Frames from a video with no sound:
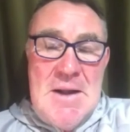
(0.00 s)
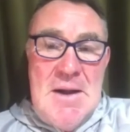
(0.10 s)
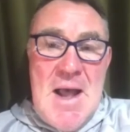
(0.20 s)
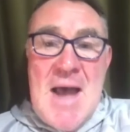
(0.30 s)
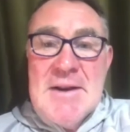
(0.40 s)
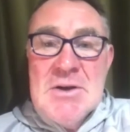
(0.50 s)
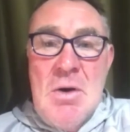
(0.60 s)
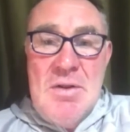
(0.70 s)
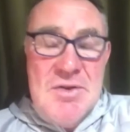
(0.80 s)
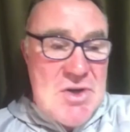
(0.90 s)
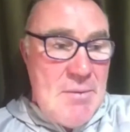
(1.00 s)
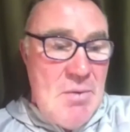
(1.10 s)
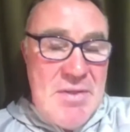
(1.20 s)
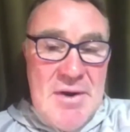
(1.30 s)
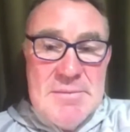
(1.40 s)
I didn't know at the time
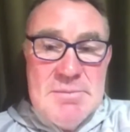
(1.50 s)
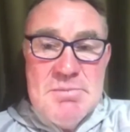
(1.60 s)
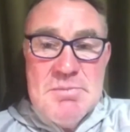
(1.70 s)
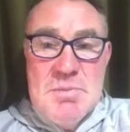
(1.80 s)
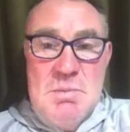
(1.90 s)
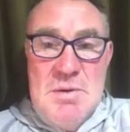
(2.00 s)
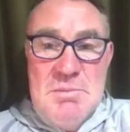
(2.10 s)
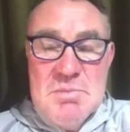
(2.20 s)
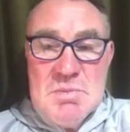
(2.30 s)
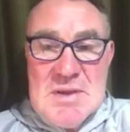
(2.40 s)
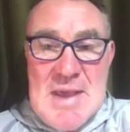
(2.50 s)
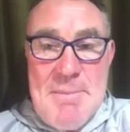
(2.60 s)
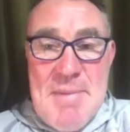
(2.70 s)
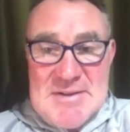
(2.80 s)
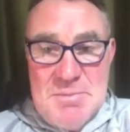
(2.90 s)
whether I'd
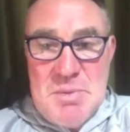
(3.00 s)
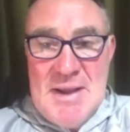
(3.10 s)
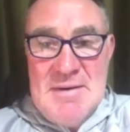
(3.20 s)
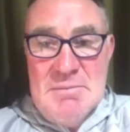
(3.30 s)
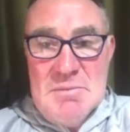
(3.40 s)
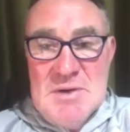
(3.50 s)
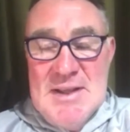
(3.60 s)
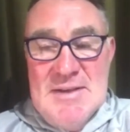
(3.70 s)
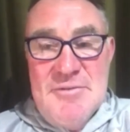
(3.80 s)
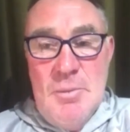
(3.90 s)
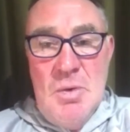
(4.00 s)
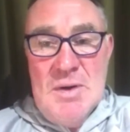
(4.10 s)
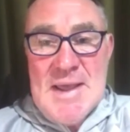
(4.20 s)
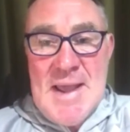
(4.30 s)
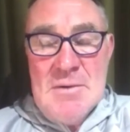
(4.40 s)
get back to playing league football
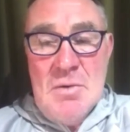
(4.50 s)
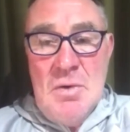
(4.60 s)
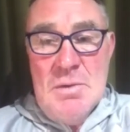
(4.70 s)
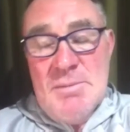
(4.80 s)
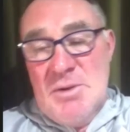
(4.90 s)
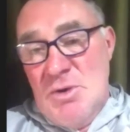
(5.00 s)
again, or, I mean, my